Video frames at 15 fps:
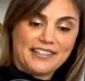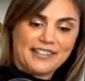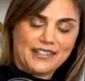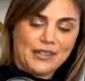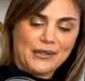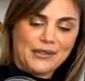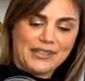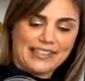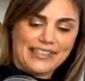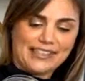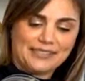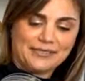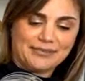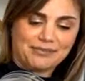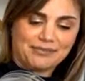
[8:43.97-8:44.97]
slowly.
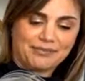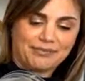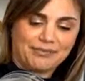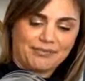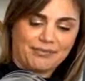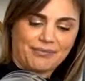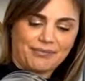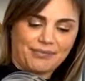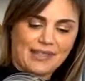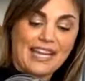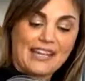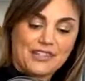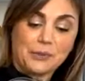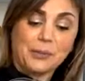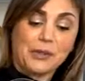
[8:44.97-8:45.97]

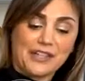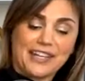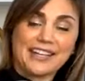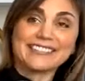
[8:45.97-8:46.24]
It's working.